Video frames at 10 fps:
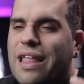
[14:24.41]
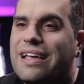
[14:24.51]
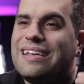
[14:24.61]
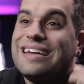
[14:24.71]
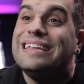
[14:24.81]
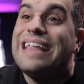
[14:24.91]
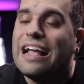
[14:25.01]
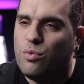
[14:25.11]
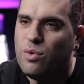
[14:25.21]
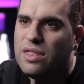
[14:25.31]
Like,
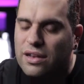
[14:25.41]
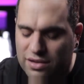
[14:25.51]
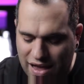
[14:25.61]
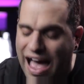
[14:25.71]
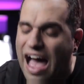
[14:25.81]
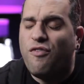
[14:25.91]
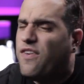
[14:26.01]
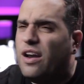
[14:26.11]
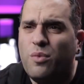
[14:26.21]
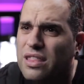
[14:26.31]
connect with it. Have
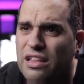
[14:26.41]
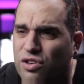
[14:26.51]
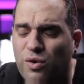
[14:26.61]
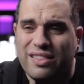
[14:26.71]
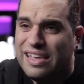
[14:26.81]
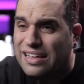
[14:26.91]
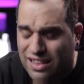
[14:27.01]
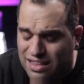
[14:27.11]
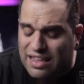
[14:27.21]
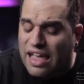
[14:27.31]
fun with it too. At the end
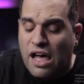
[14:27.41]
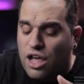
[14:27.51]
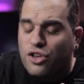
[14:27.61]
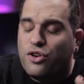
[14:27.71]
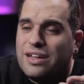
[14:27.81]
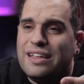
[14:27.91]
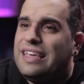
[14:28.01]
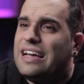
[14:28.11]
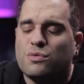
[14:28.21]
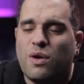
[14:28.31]
of the day, you're gonna
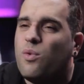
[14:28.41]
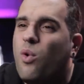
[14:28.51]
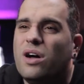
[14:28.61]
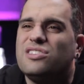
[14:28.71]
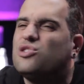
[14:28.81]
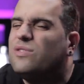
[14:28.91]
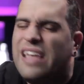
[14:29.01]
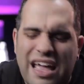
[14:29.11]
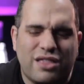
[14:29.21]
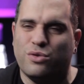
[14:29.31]
guess what it was, so
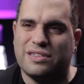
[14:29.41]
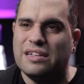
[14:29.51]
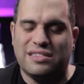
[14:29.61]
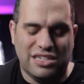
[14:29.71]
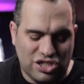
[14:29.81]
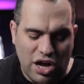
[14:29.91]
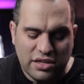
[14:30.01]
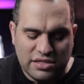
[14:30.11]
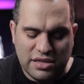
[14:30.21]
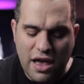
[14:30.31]
take those gutsy
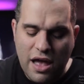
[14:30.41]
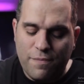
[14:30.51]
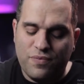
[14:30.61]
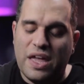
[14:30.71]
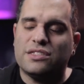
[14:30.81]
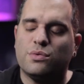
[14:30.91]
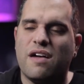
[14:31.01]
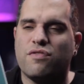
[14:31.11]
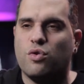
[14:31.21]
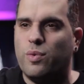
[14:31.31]
shots. Next, we
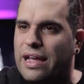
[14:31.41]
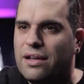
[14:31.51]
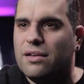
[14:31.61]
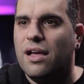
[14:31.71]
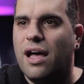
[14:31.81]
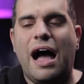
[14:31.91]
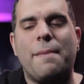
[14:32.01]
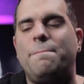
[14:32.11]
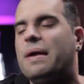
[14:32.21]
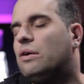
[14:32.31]
have the ring.
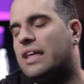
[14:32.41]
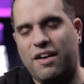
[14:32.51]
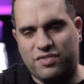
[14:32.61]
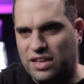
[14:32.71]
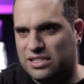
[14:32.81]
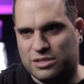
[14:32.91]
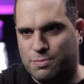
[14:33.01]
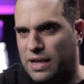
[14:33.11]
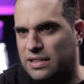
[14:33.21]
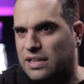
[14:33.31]
I barely have to
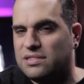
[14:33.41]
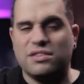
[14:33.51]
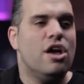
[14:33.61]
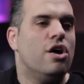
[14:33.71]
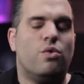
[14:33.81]
explain this.